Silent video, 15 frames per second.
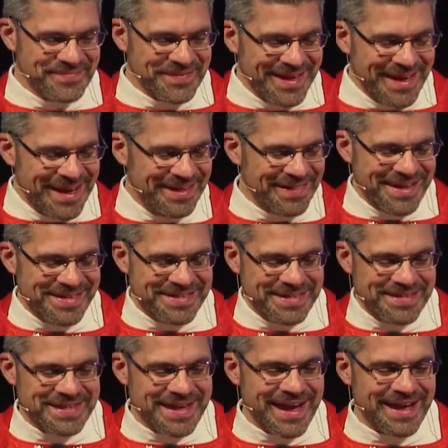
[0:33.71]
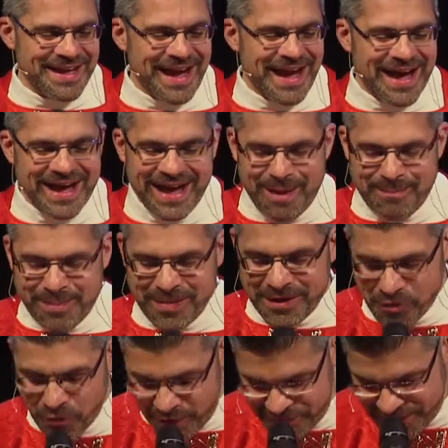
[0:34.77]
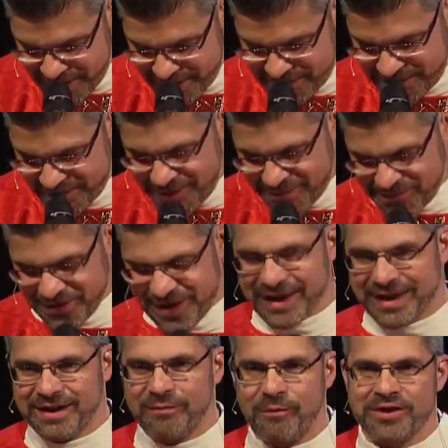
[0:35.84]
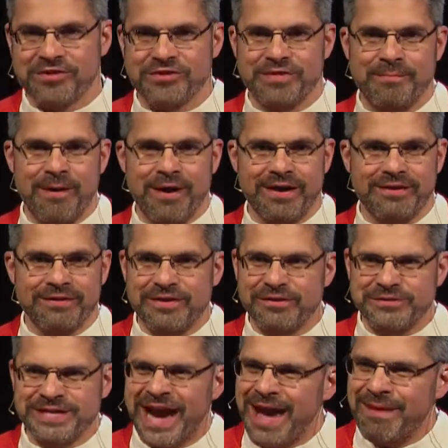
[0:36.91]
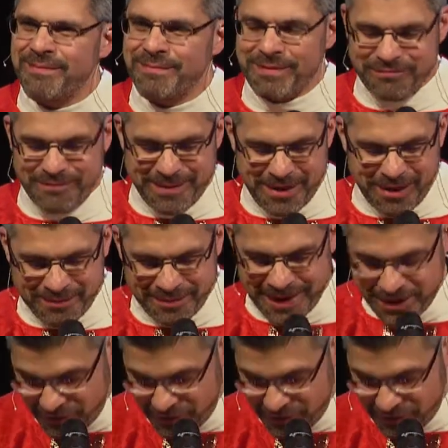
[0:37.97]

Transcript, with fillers: He likes to say, uh, up in the Northeast, oh, I'm sorry, I got to watch the monitor. They're timing me for my homily. I don't